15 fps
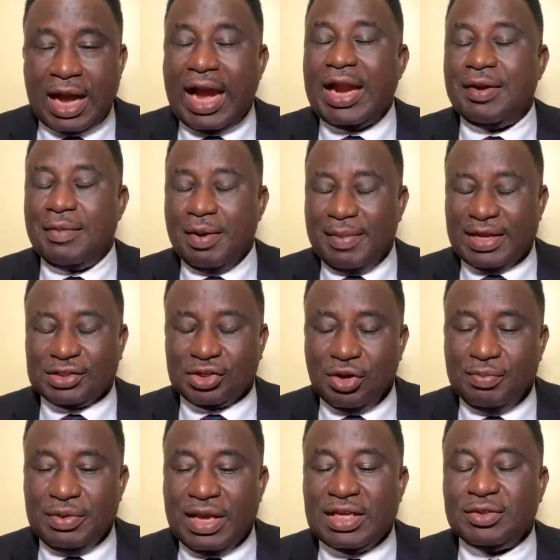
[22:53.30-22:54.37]
I remember
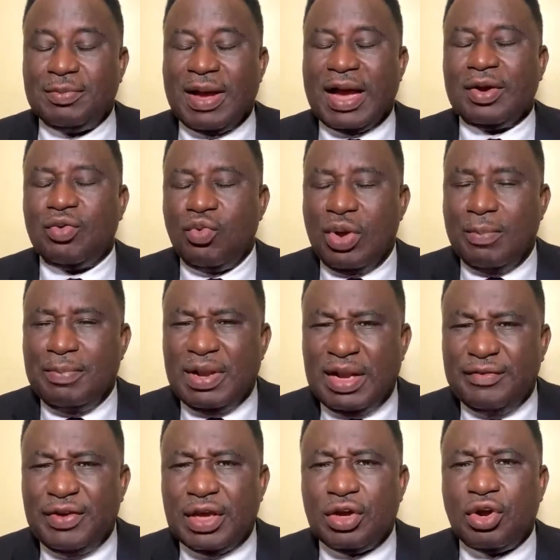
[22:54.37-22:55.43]
some years back, we were
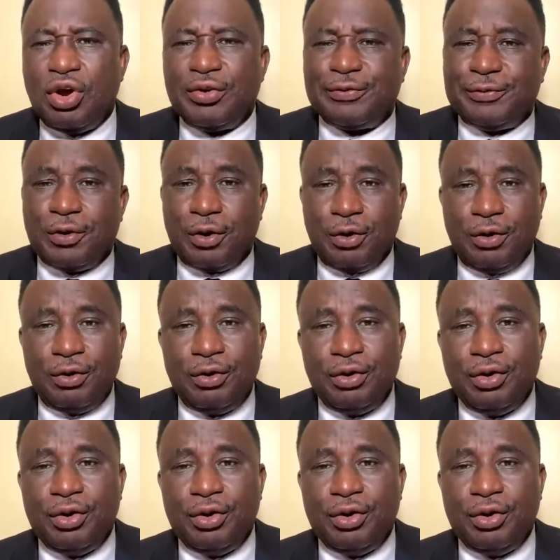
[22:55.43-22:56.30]
believing God we